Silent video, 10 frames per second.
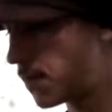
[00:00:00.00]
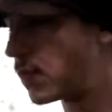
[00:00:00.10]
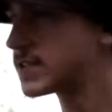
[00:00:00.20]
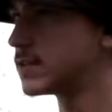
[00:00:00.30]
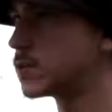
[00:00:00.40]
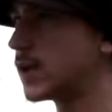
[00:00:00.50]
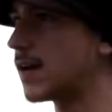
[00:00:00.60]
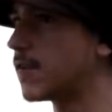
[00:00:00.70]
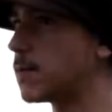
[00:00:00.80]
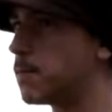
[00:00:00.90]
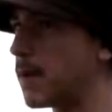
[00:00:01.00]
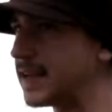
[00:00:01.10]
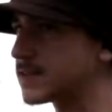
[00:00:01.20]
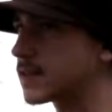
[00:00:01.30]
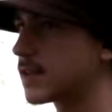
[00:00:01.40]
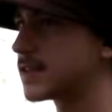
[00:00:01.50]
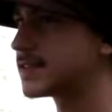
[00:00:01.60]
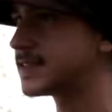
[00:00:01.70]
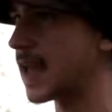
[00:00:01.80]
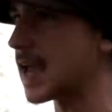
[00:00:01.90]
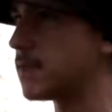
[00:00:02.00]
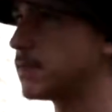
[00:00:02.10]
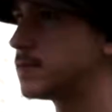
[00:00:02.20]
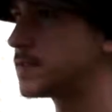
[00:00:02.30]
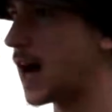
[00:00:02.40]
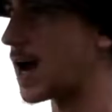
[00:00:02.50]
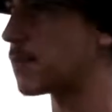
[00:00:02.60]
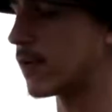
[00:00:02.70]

but since we have basically the same type